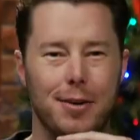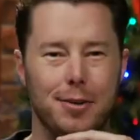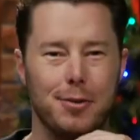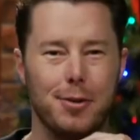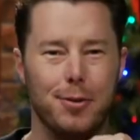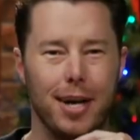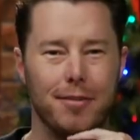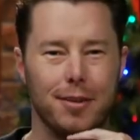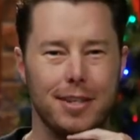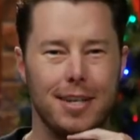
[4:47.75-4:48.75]
doing
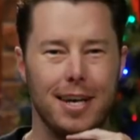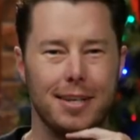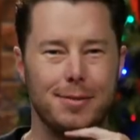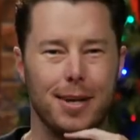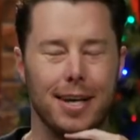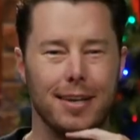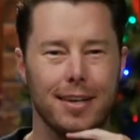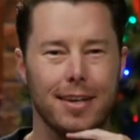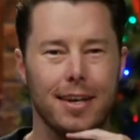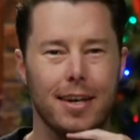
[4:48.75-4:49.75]
whatever it takes. Look at
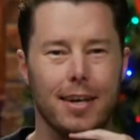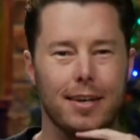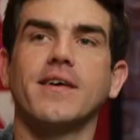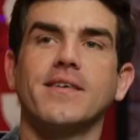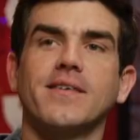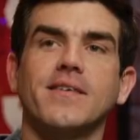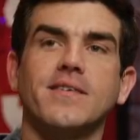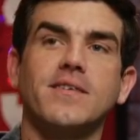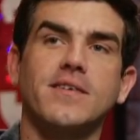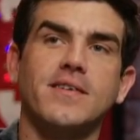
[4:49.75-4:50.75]
Travie.
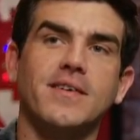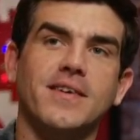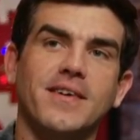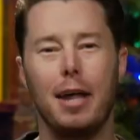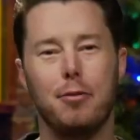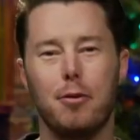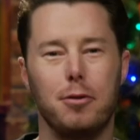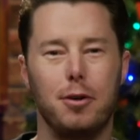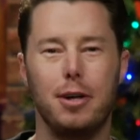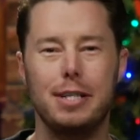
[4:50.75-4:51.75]
But the flag got thrown
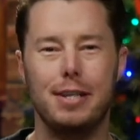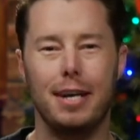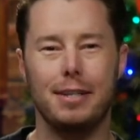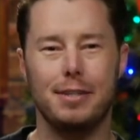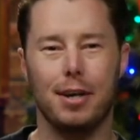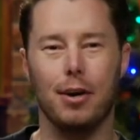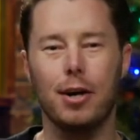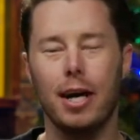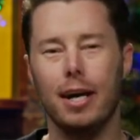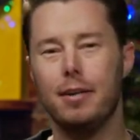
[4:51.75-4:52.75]
30 seconds ago.
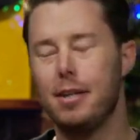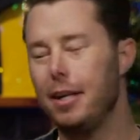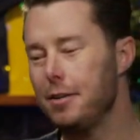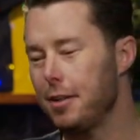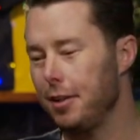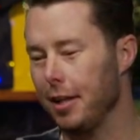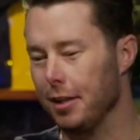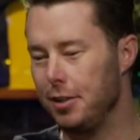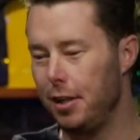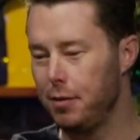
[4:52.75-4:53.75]
Here's the thing: the
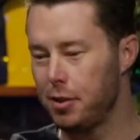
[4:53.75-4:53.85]
Chiefs